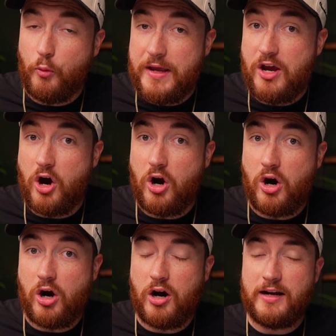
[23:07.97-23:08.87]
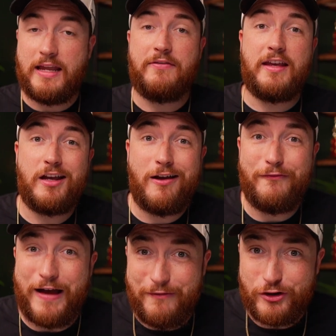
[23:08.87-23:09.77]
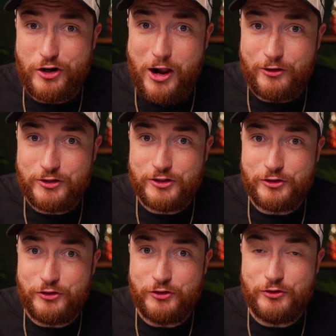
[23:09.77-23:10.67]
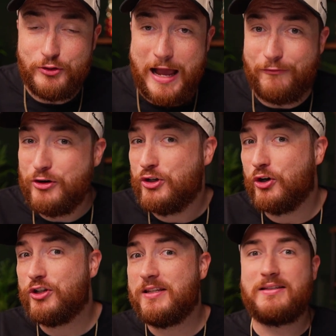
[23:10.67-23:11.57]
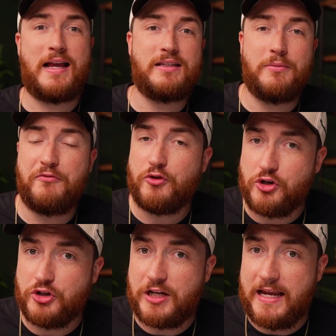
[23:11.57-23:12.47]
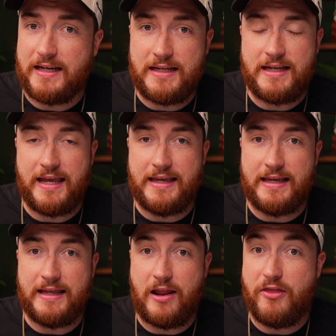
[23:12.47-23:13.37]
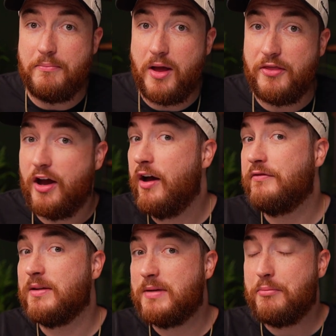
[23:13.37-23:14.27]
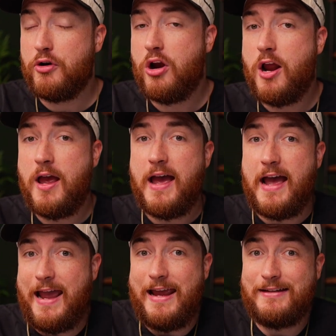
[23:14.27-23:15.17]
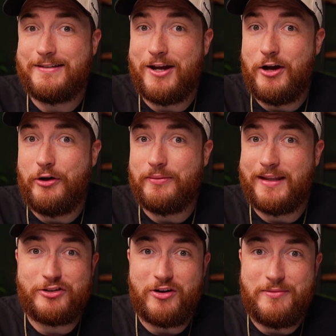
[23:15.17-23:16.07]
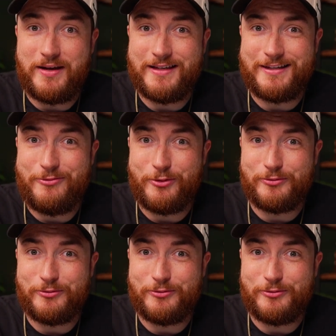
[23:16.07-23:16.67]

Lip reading: we are giving $500 to every church that signs up for ChurchCandy in the month of September. And so that's great because we're